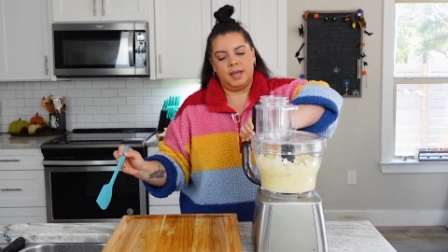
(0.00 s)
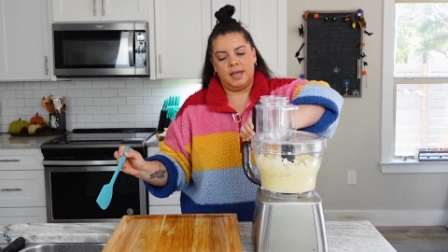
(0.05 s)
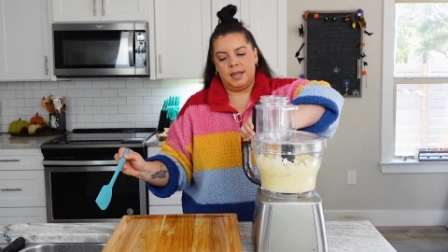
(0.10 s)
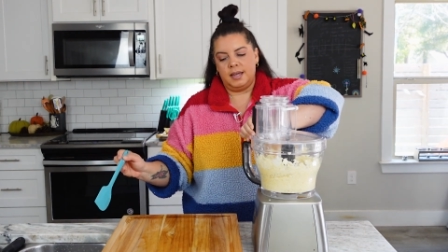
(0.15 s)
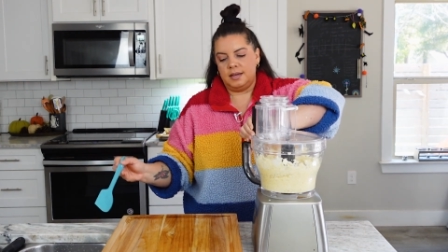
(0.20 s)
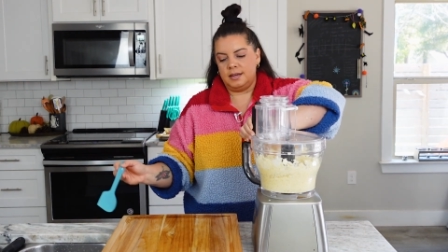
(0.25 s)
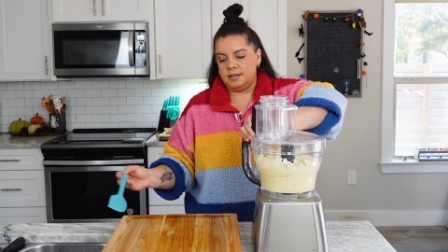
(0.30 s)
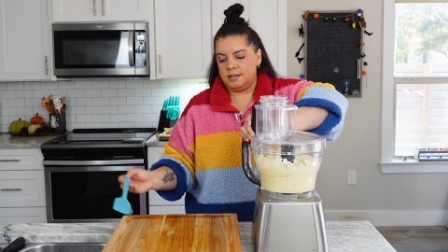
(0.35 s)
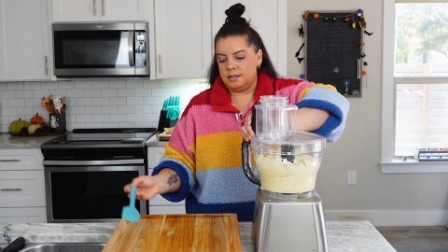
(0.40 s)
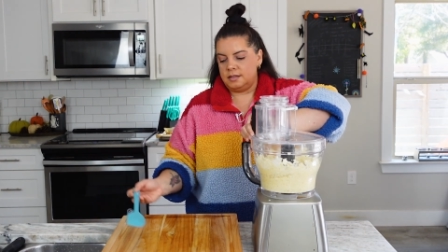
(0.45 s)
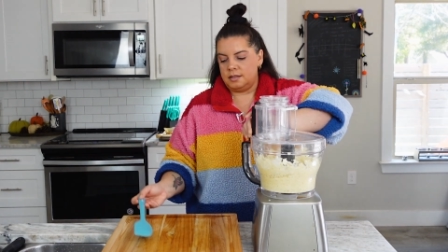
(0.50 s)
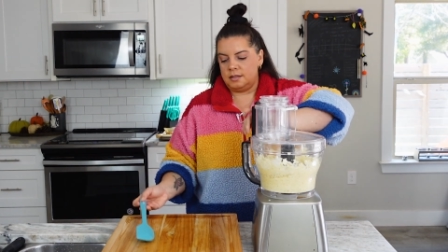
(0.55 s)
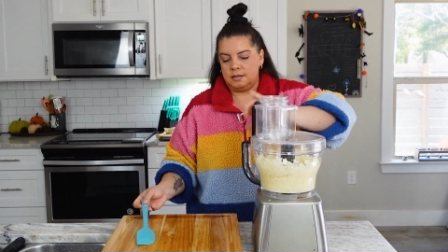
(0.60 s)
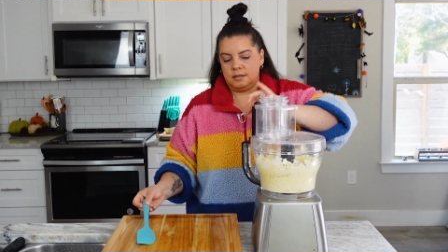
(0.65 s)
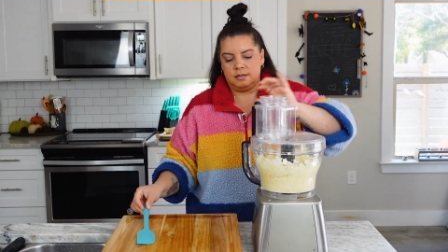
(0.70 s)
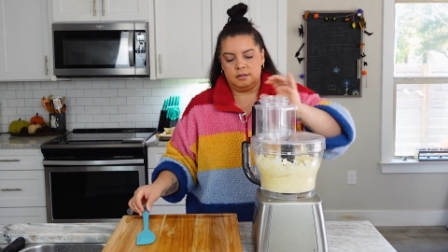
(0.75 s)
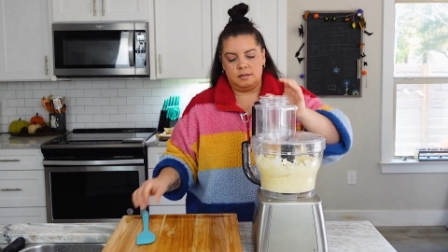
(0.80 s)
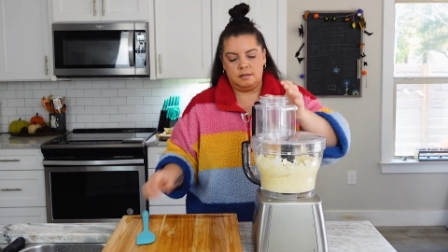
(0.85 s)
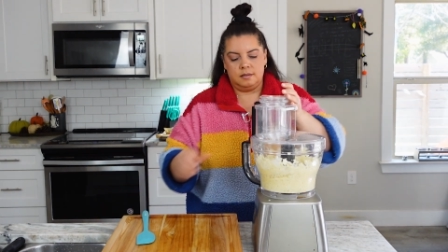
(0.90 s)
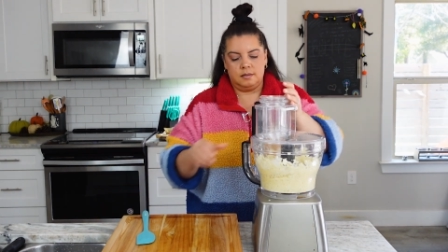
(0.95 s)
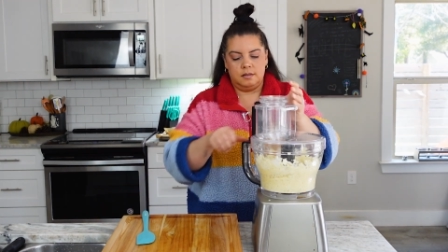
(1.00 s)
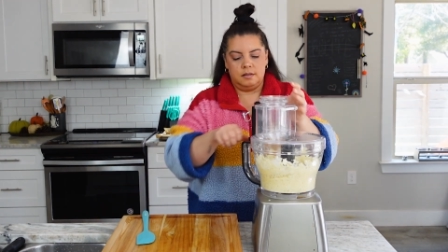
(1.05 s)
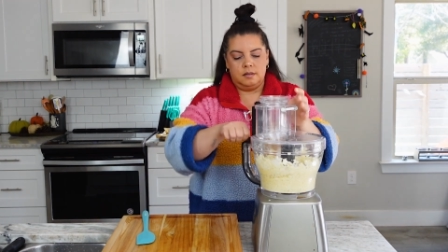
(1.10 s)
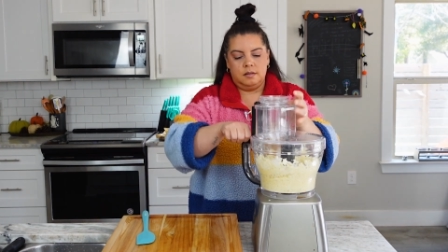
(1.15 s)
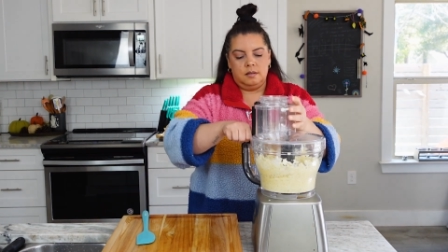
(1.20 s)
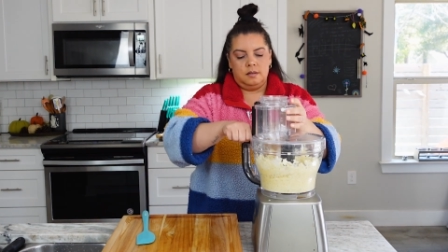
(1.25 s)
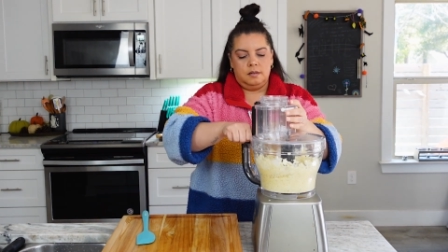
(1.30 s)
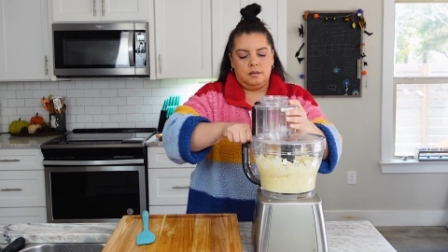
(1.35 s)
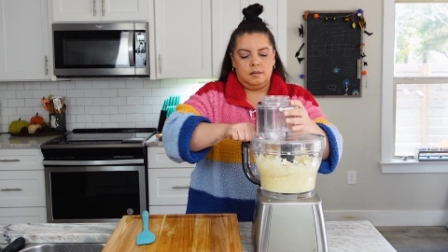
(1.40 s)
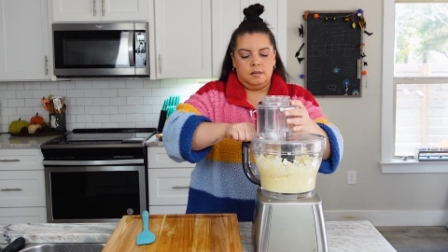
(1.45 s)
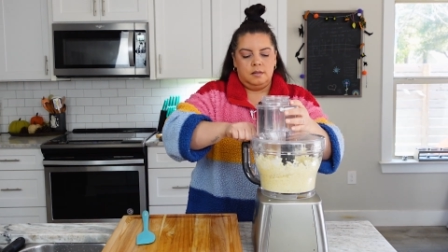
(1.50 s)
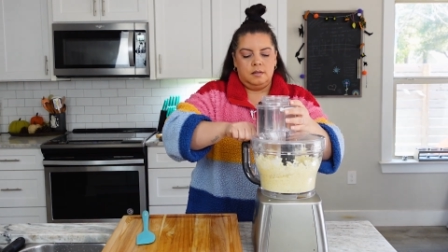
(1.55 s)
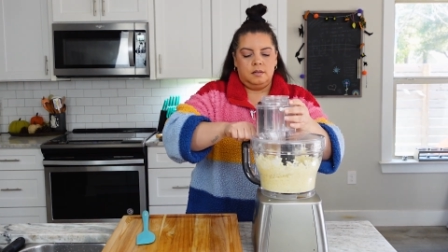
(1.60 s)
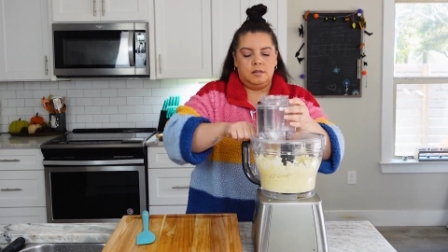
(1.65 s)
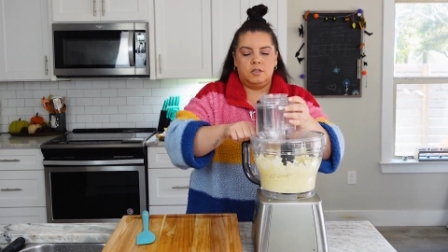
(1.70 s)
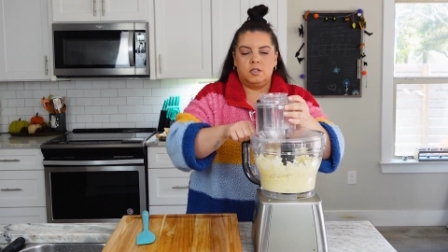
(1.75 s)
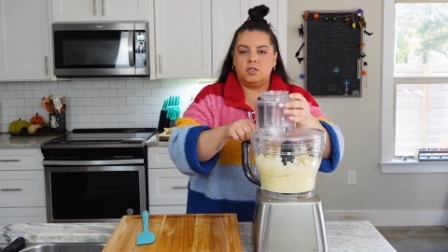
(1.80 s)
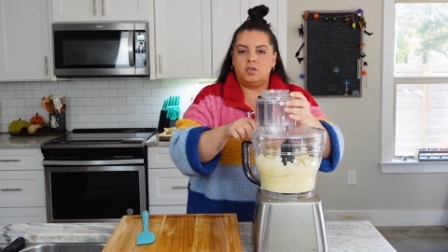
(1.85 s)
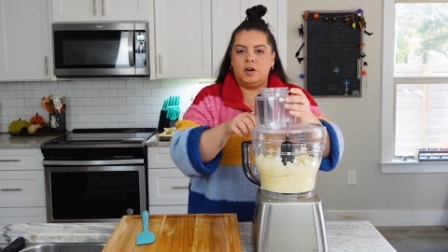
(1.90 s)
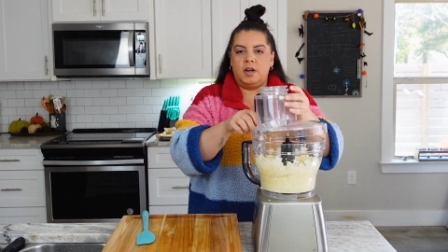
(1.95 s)
and
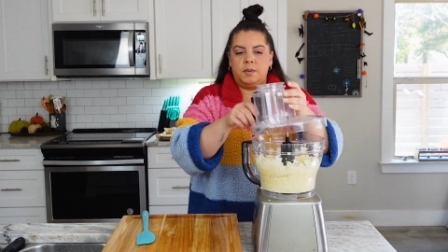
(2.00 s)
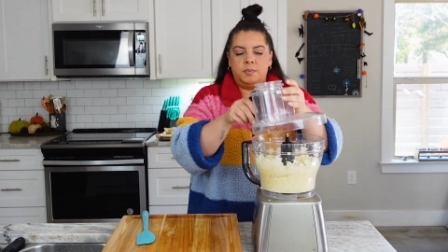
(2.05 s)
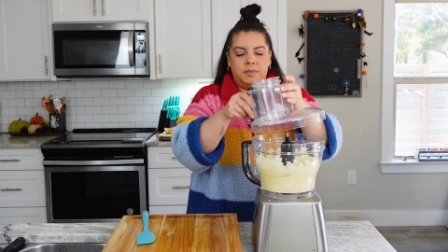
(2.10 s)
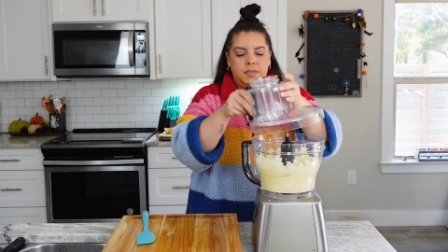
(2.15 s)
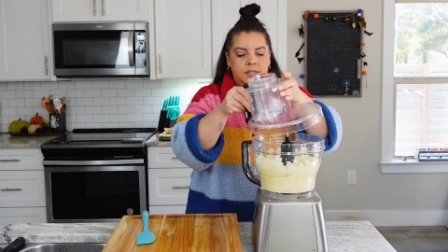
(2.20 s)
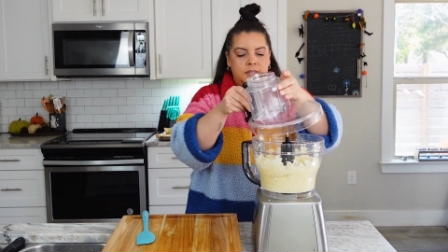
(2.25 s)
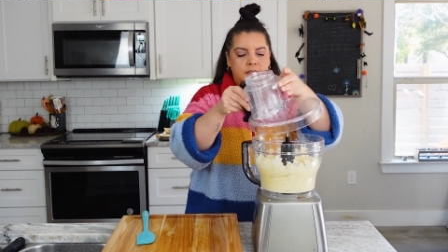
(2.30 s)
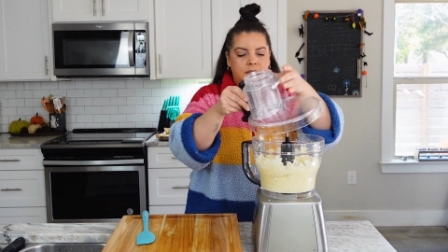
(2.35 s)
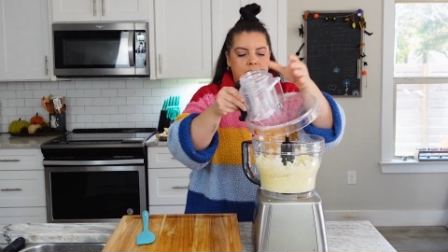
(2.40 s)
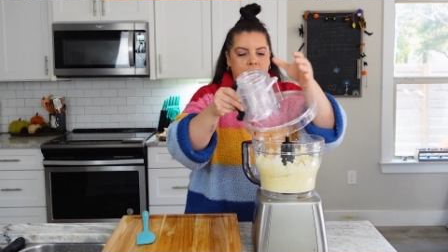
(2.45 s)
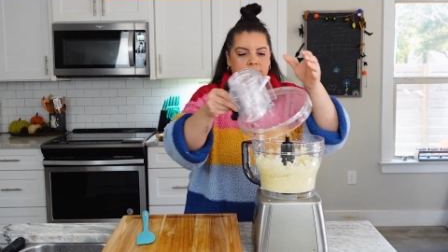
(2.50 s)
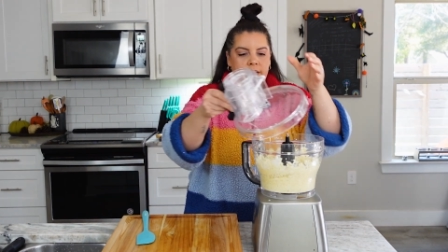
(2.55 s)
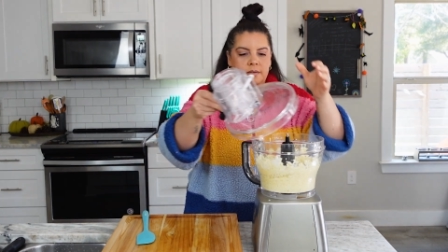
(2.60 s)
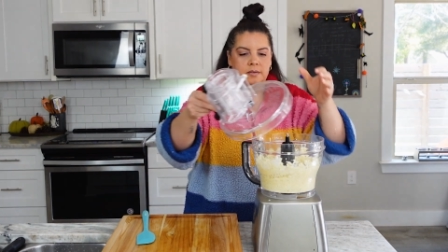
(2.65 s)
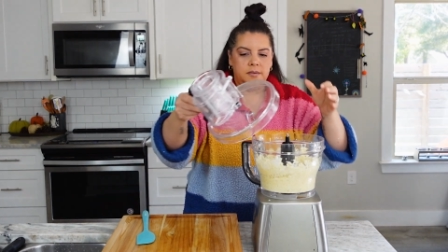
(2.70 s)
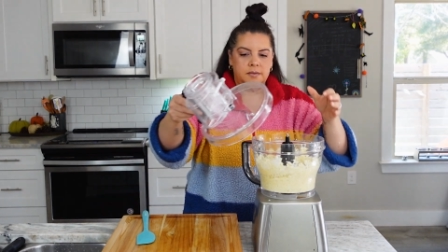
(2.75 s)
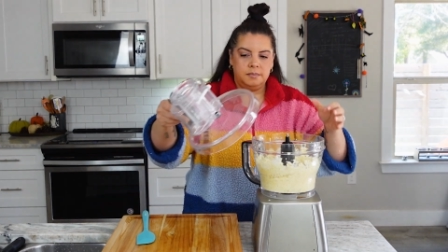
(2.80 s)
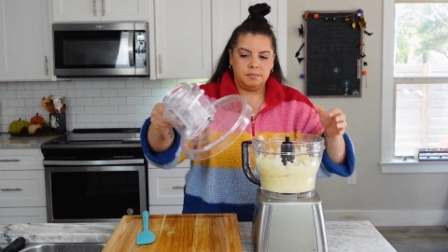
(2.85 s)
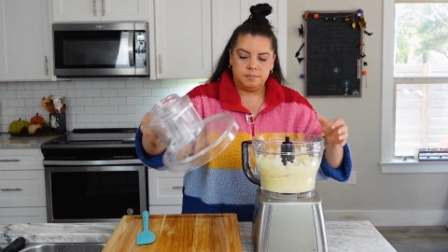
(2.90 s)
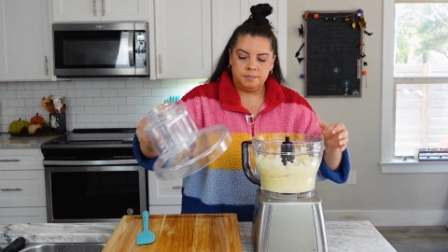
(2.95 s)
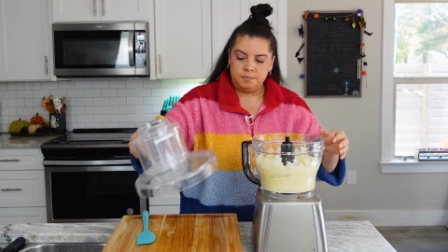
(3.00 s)
scrape this down.